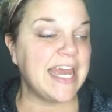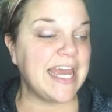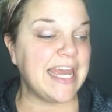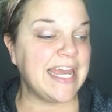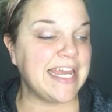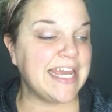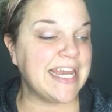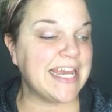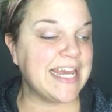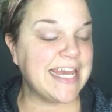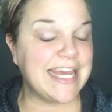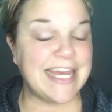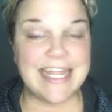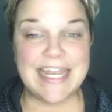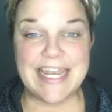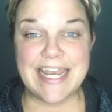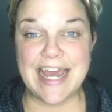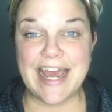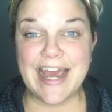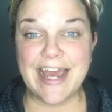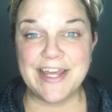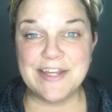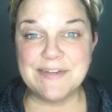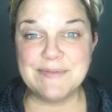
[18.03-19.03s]

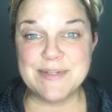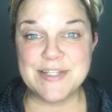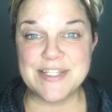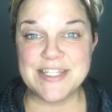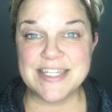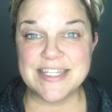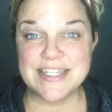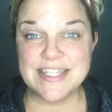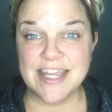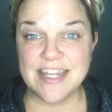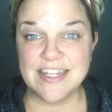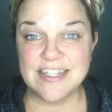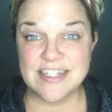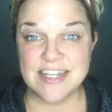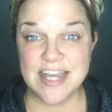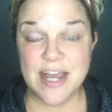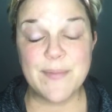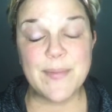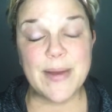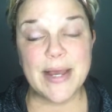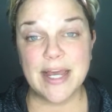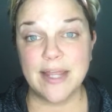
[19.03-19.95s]
and I am just excited to come